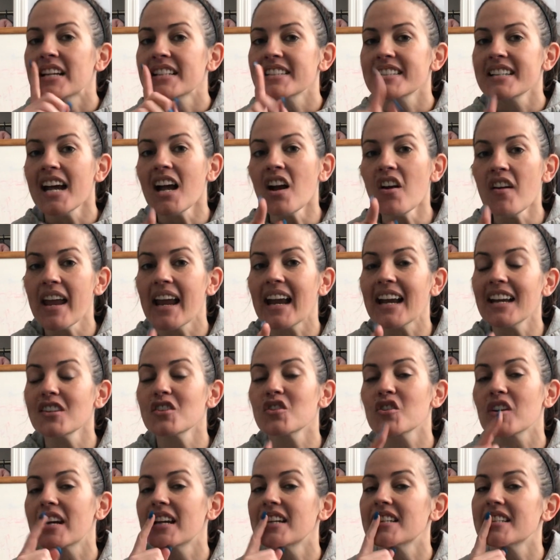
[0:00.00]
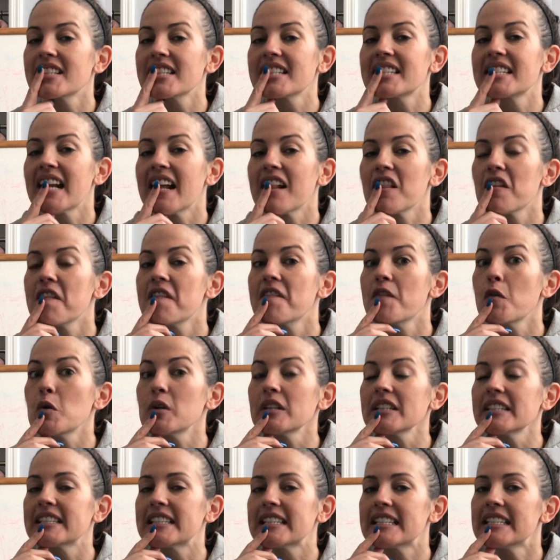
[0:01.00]
tell Adrian to sing the
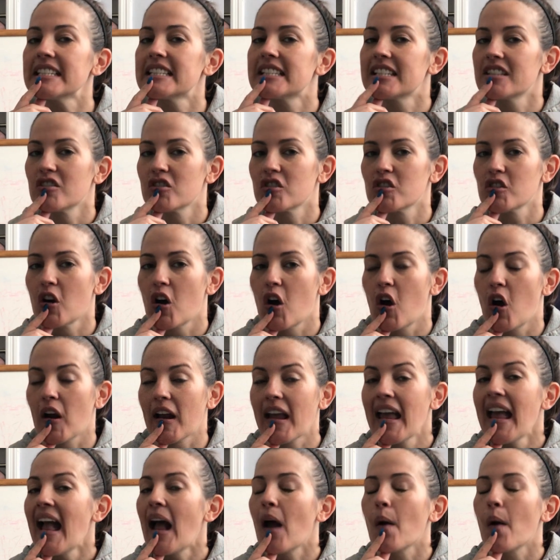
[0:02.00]
Four Seasons song.